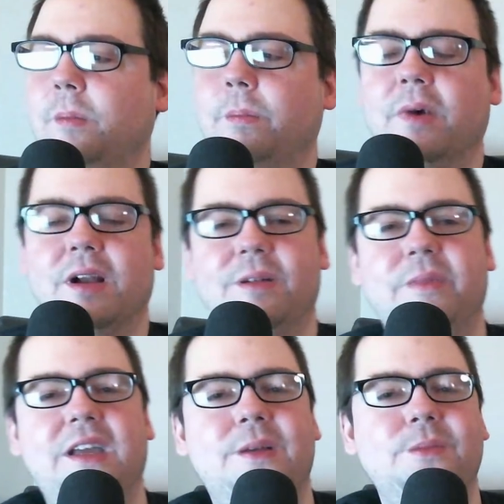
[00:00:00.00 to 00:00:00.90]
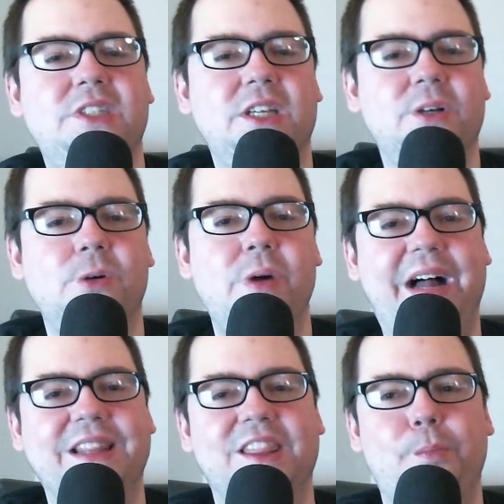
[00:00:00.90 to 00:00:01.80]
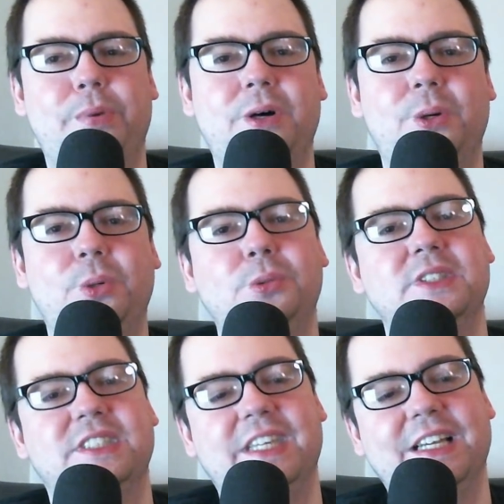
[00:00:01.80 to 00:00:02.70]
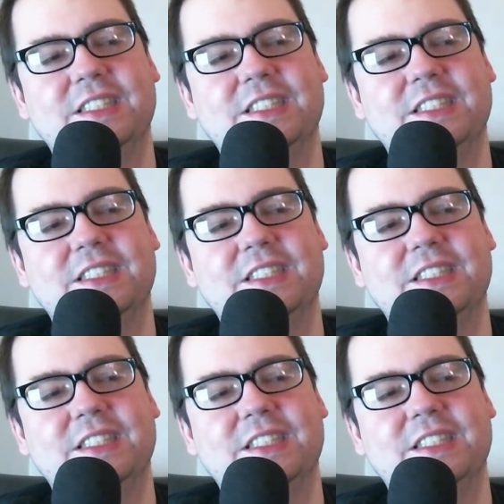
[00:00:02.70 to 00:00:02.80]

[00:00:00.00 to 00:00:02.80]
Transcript: Murder Mayhem Show at the polls.